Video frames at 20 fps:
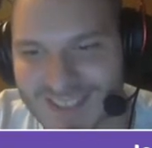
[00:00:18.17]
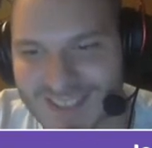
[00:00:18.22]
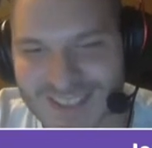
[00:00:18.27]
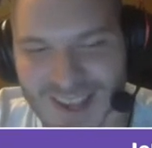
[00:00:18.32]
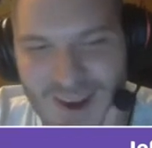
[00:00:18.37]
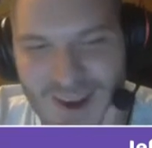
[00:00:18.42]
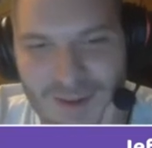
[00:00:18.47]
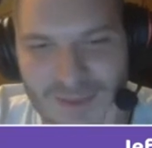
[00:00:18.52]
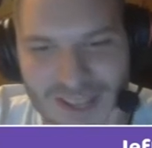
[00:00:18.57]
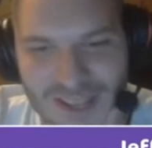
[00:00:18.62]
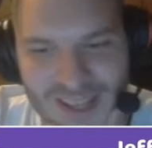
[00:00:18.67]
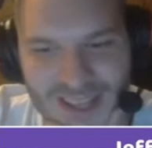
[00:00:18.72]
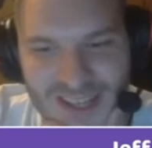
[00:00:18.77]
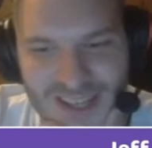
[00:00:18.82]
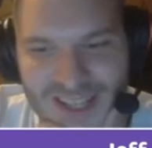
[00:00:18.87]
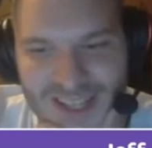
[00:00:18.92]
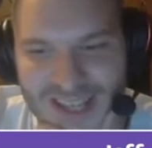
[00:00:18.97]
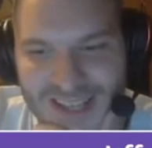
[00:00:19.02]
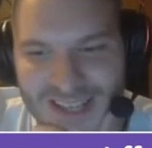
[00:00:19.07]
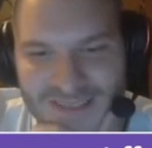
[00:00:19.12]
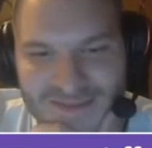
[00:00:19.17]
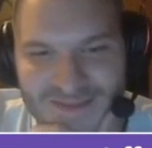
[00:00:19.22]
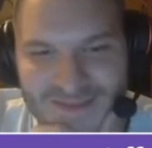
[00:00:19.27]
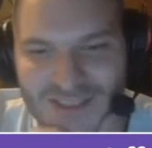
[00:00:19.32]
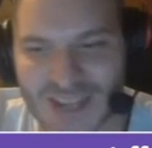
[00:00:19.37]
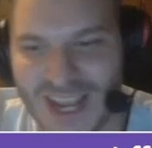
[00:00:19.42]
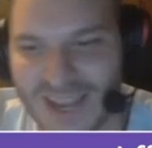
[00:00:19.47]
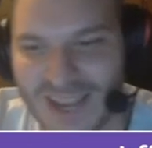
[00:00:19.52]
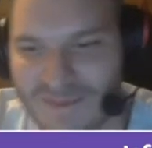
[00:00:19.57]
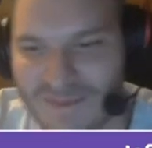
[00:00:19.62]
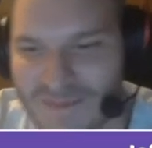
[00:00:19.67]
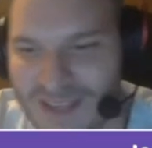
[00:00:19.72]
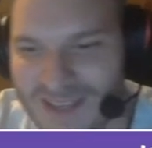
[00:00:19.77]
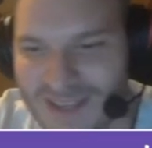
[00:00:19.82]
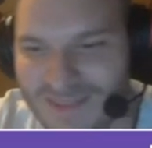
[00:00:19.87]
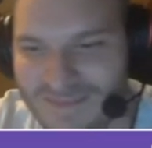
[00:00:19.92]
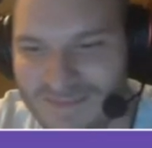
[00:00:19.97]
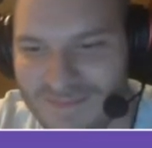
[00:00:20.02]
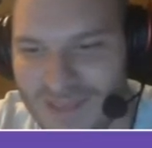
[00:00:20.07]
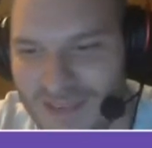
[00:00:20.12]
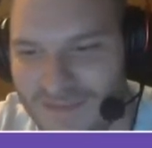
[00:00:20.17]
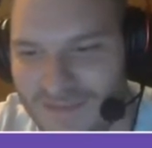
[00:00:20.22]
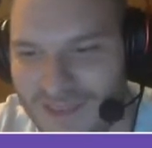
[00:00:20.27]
look terrible. They look like giant meat